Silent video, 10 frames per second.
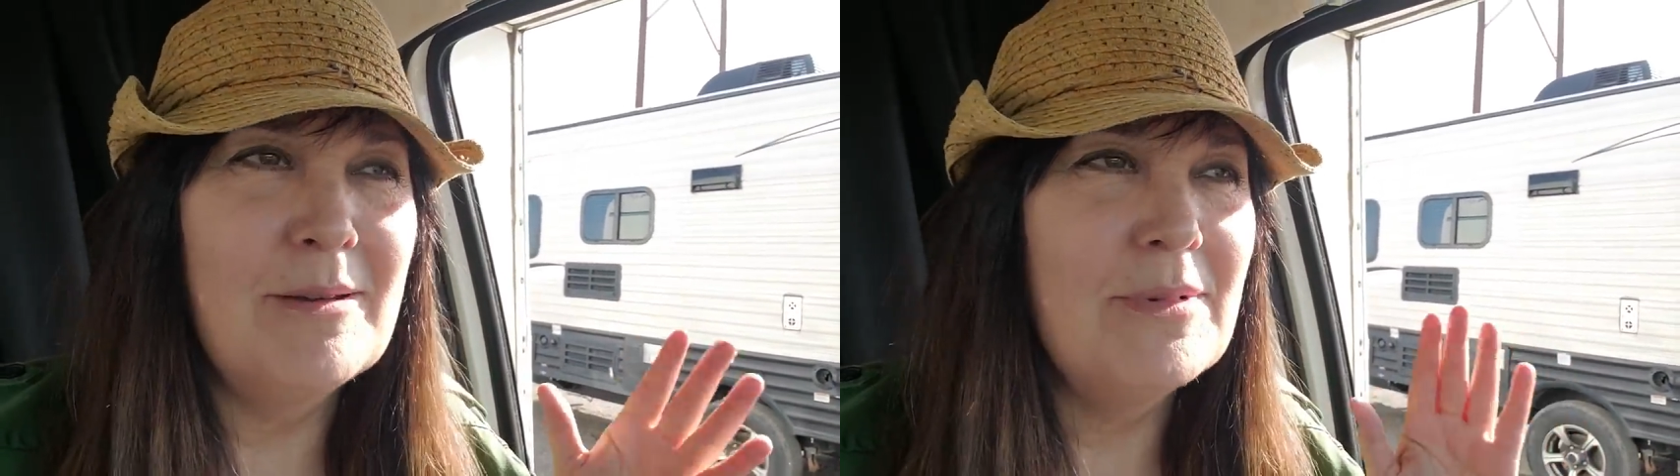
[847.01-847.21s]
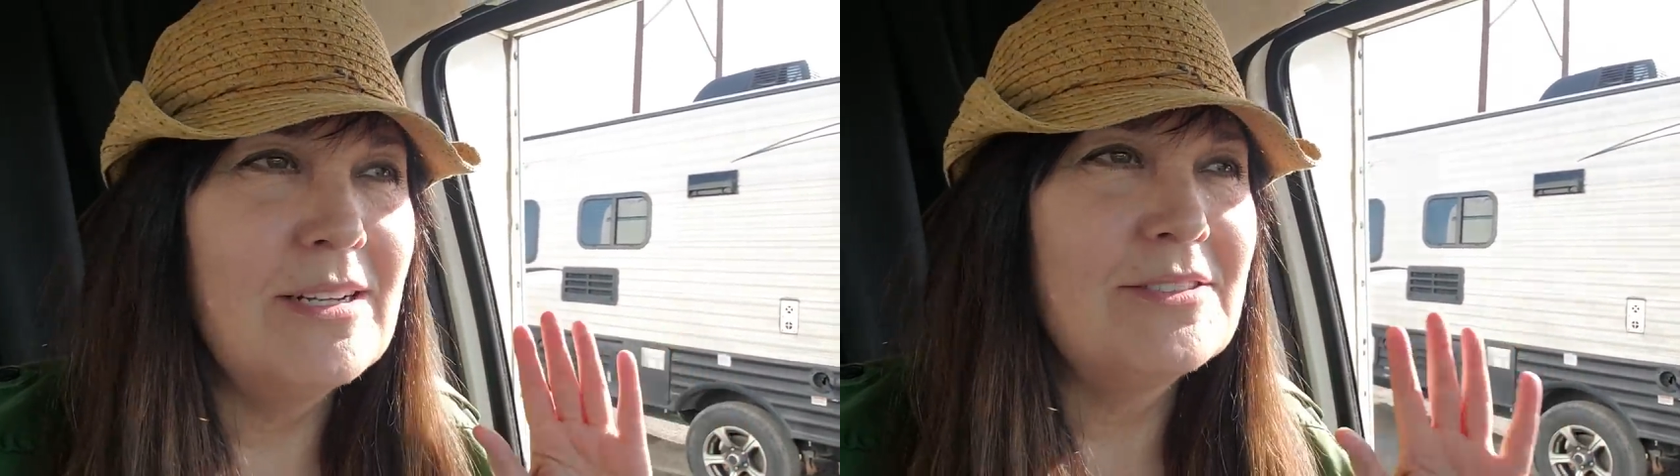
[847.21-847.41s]

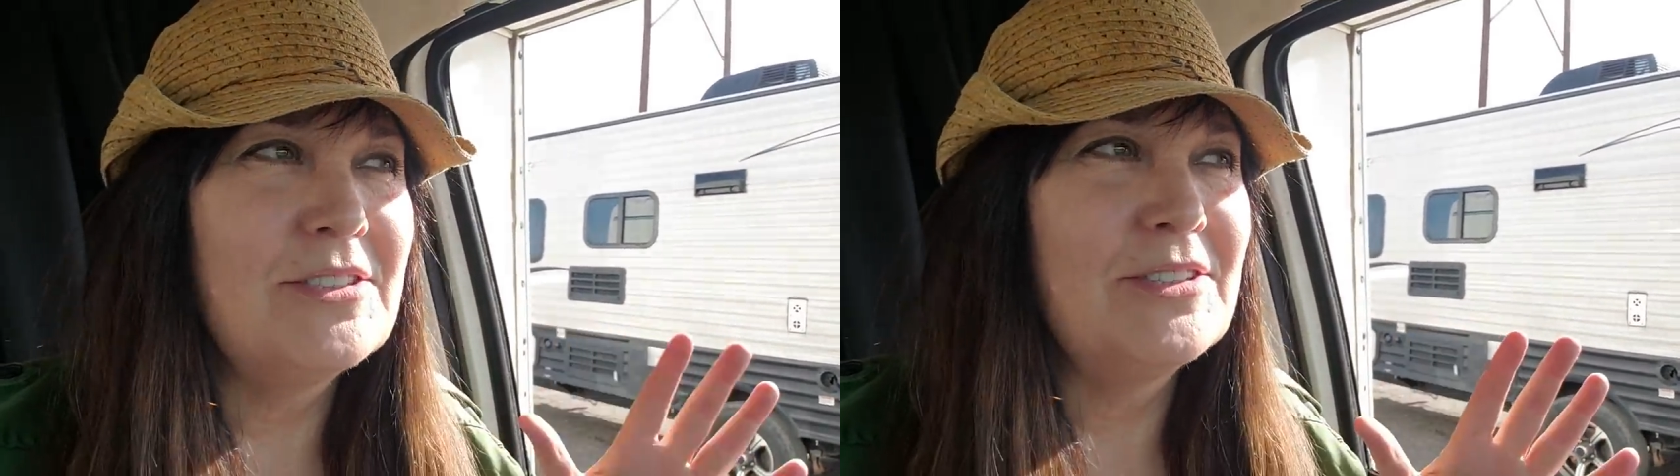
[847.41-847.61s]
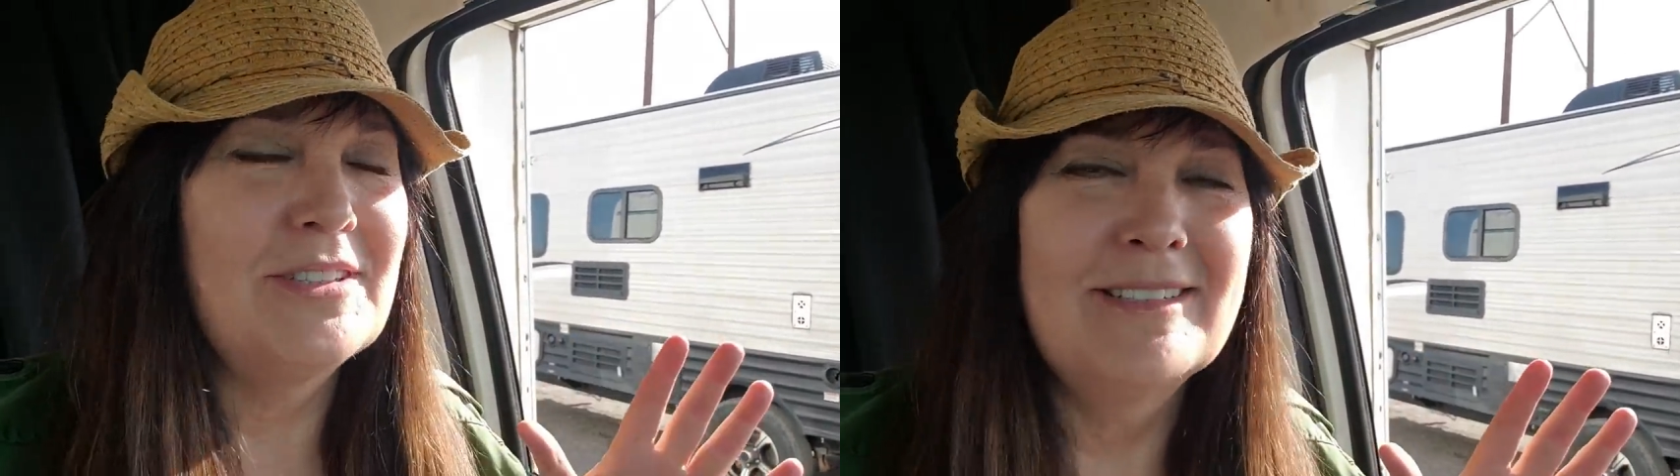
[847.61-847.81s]
I'm not
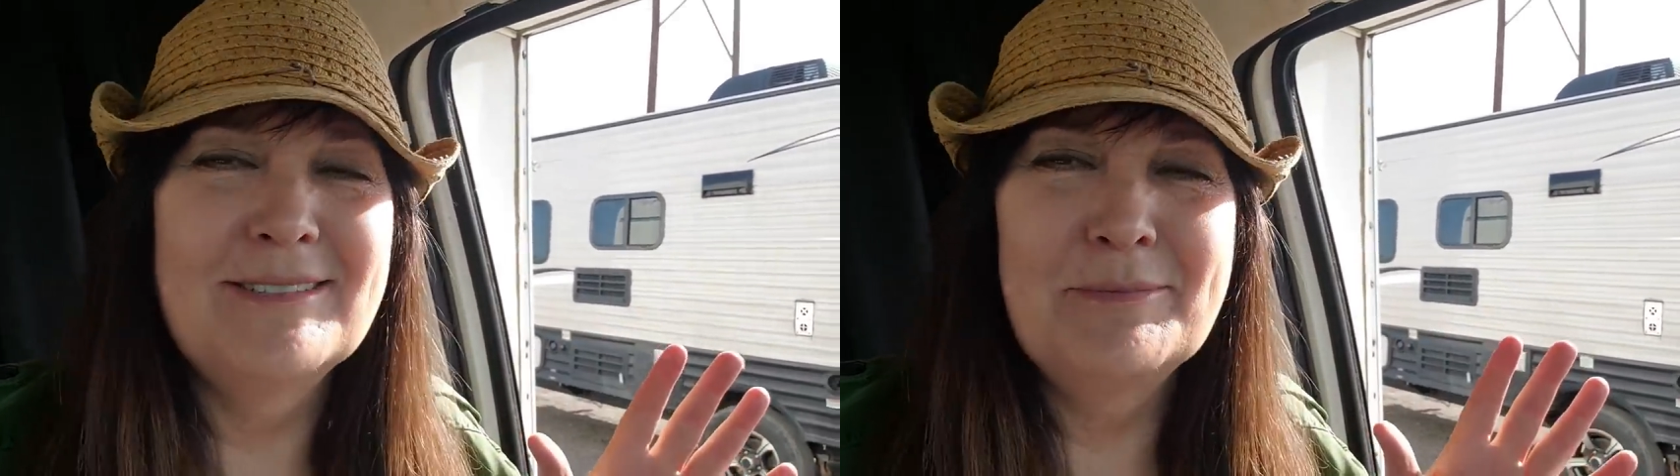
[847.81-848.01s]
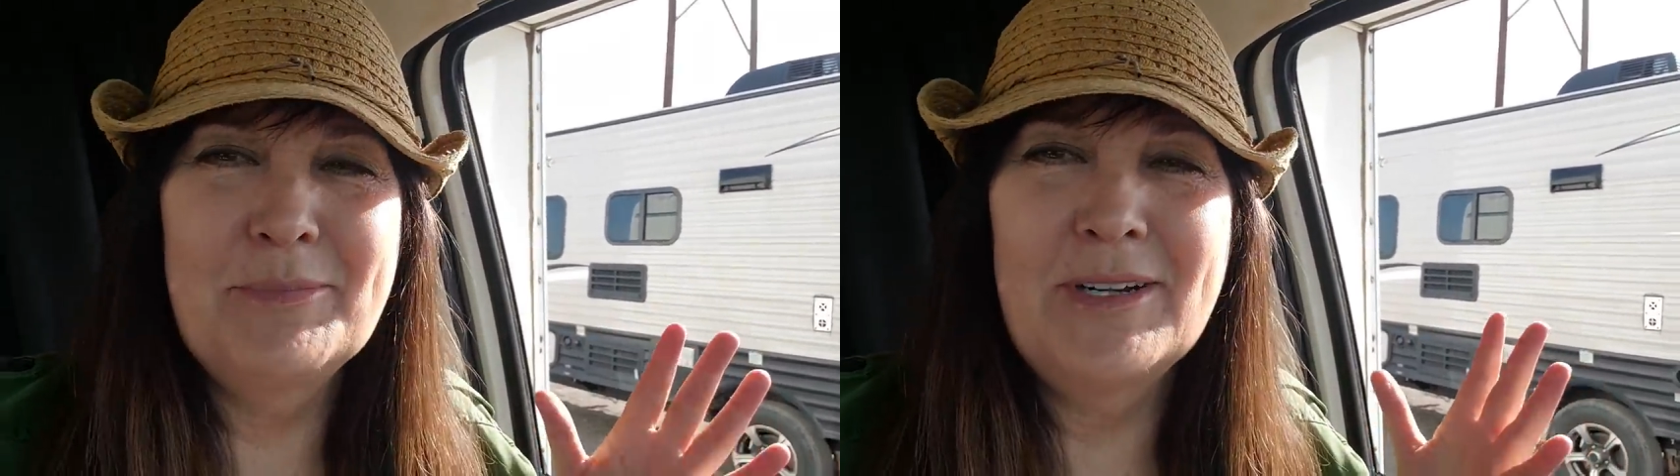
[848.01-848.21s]
sure,
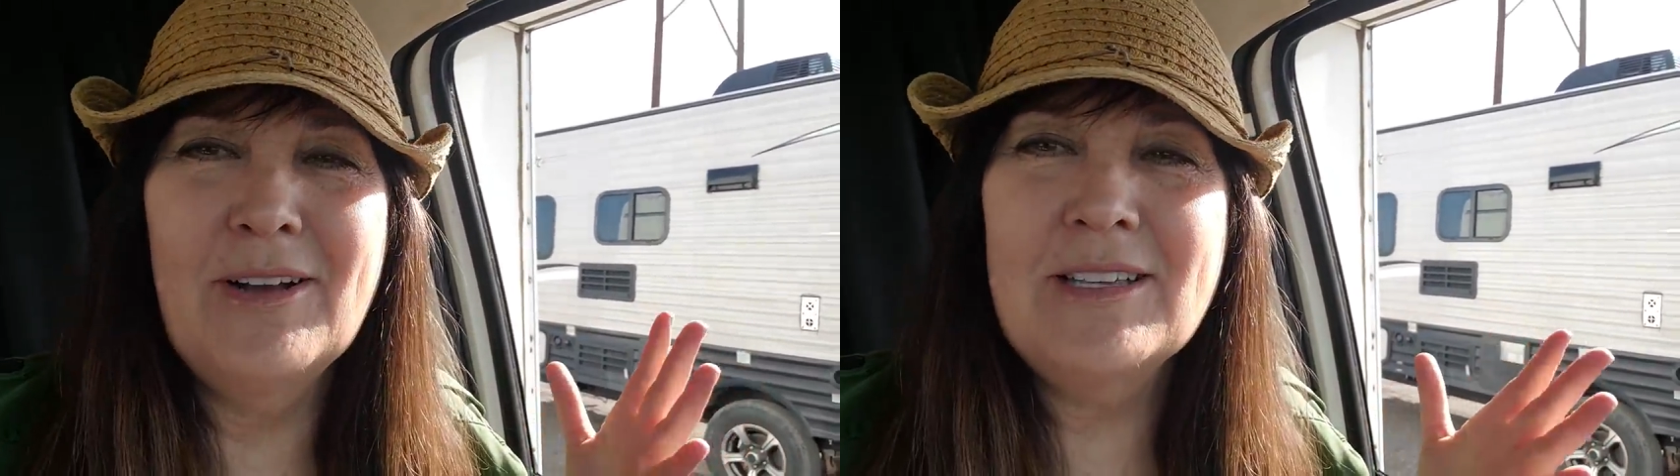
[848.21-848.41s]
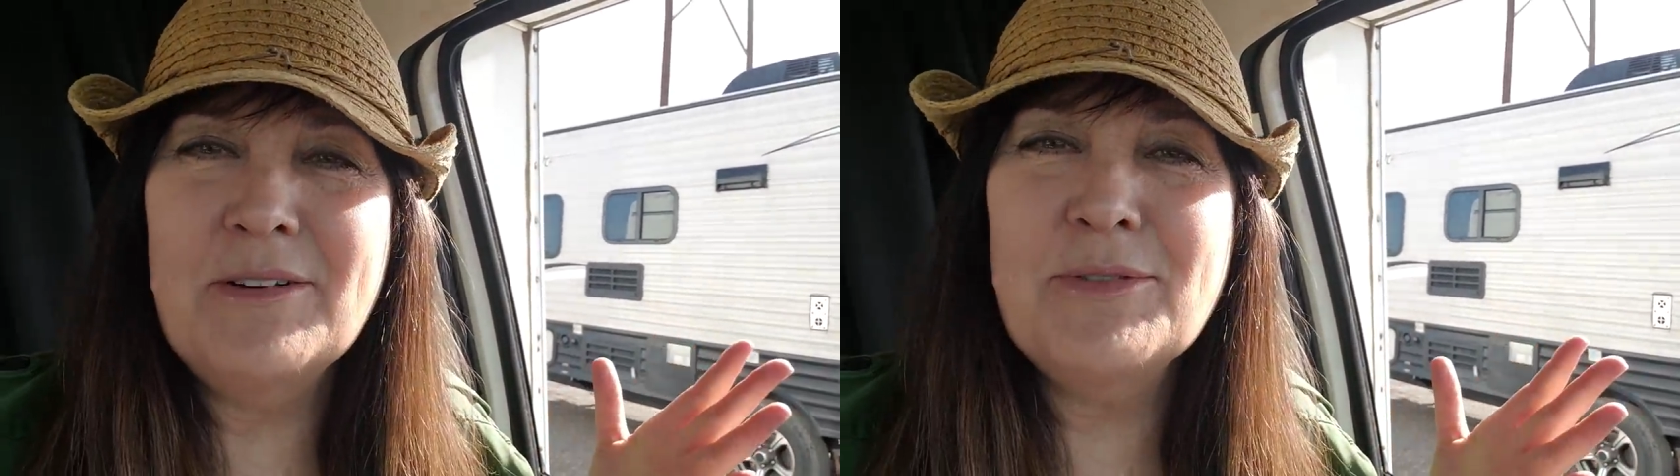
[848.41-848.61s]
but
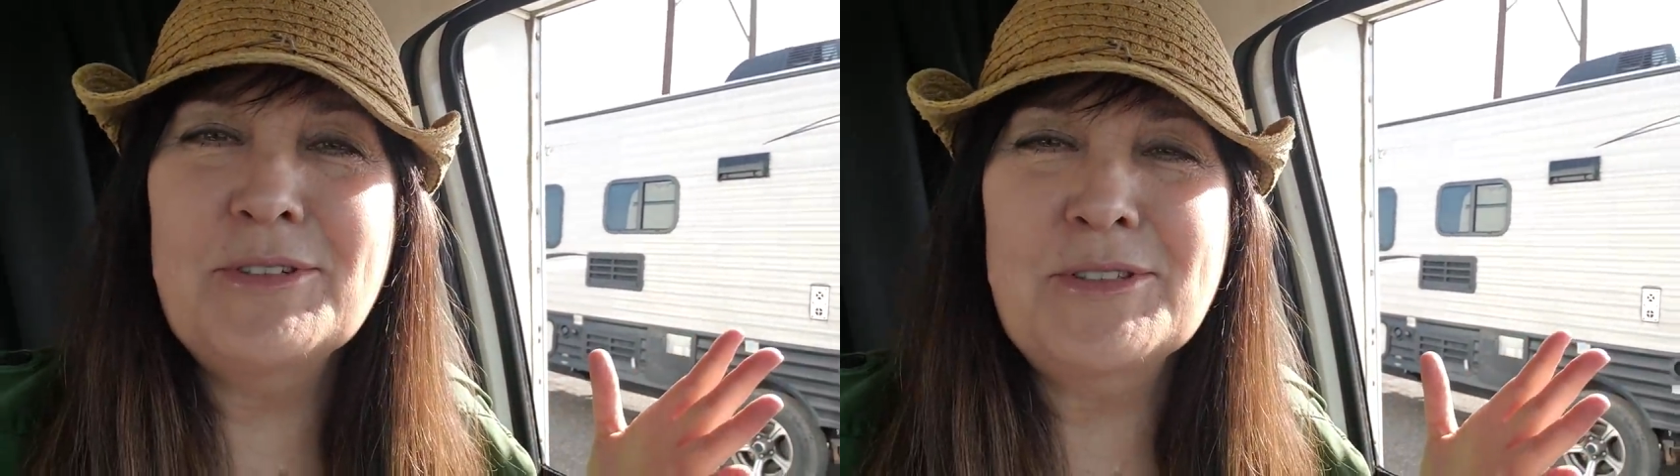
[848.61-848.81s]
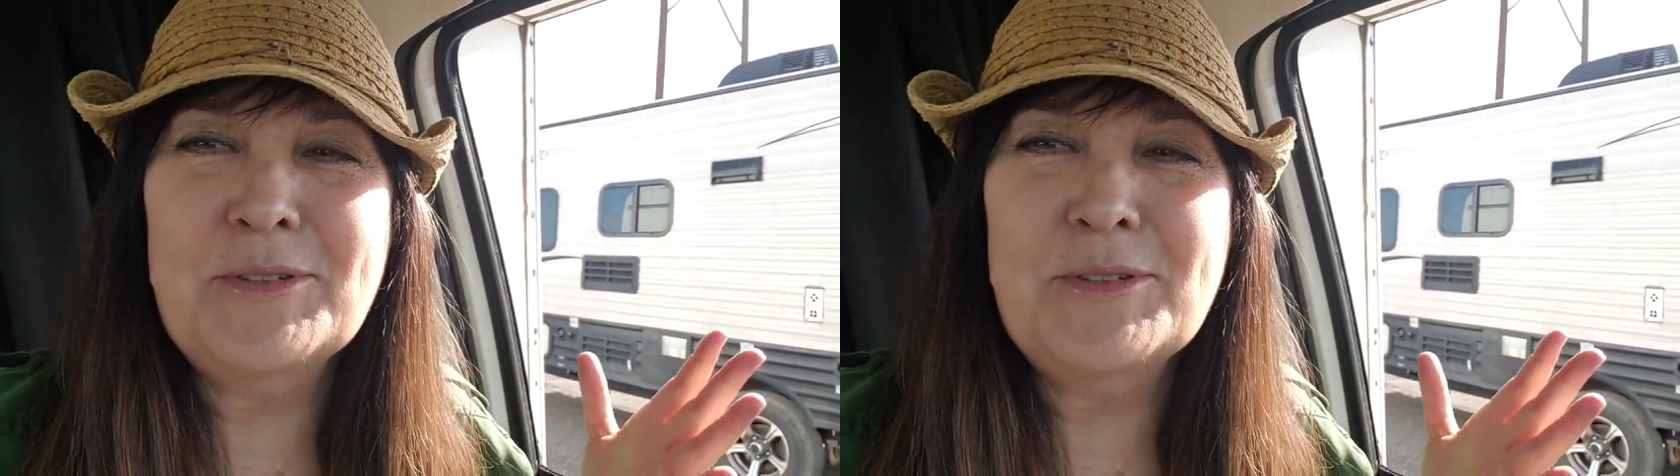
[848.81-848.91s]
I'll give her the